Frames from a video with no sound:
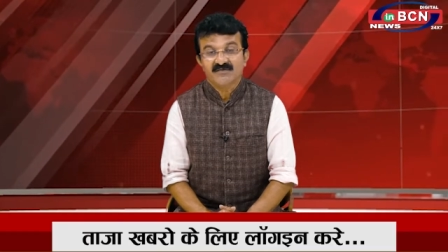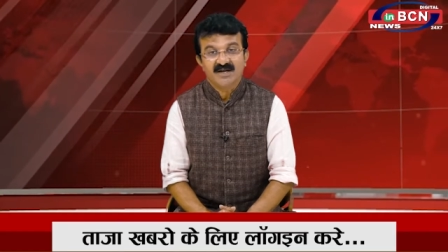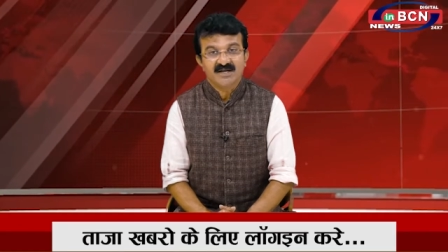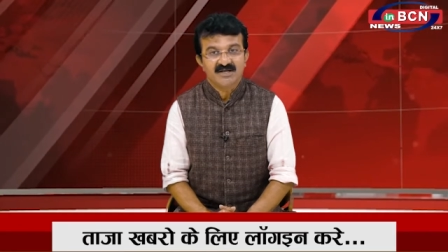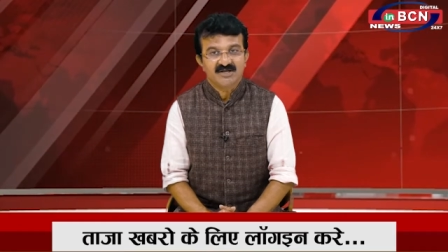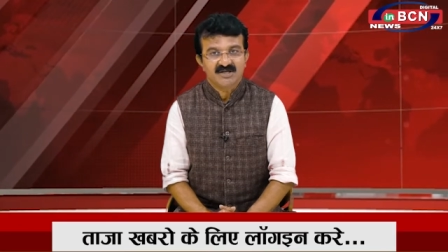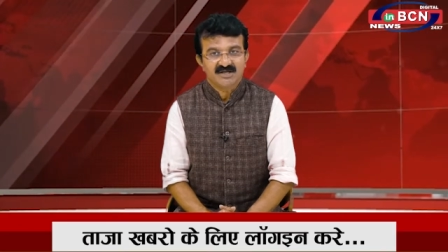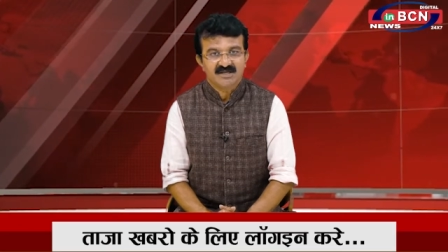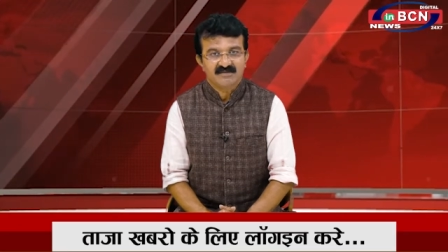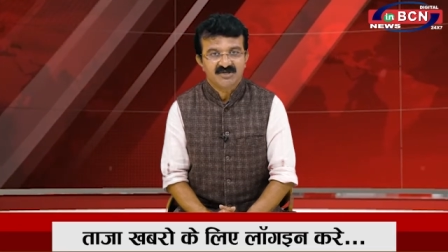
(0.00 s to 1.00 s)
final year's
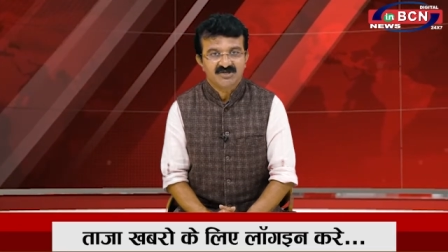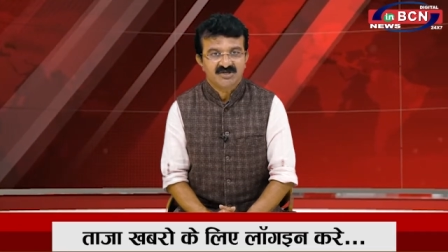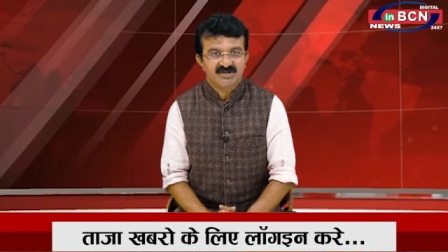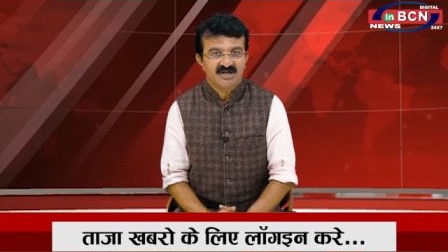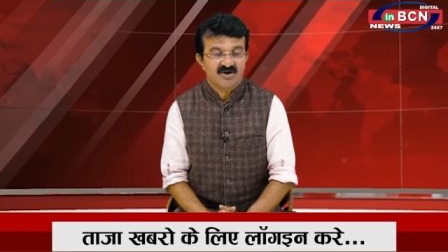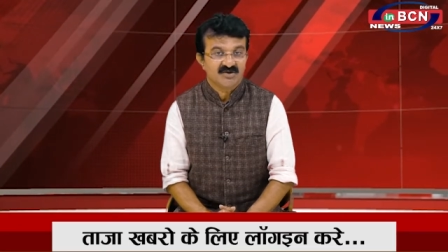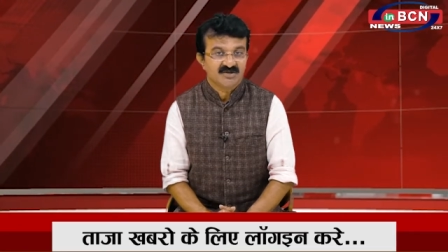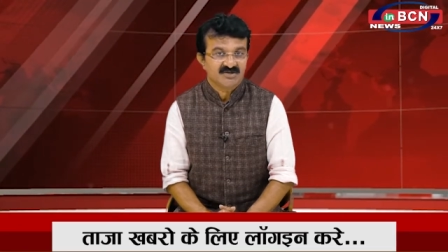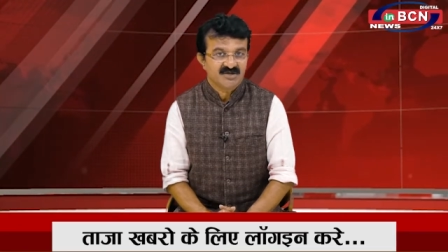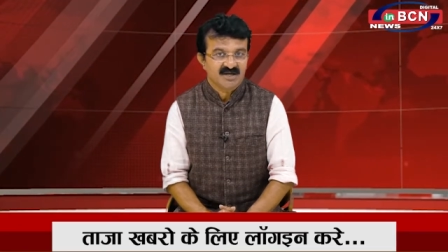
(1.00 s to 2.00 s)
examination till
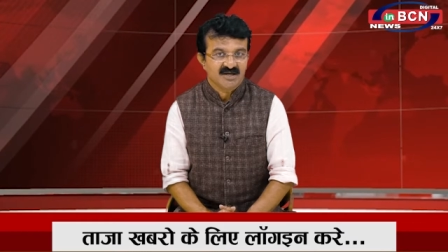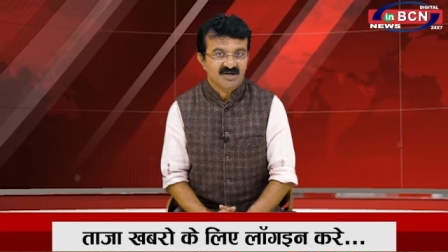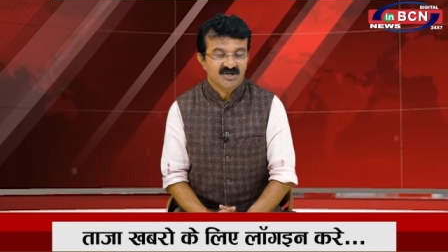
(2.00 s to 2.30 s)
August 10.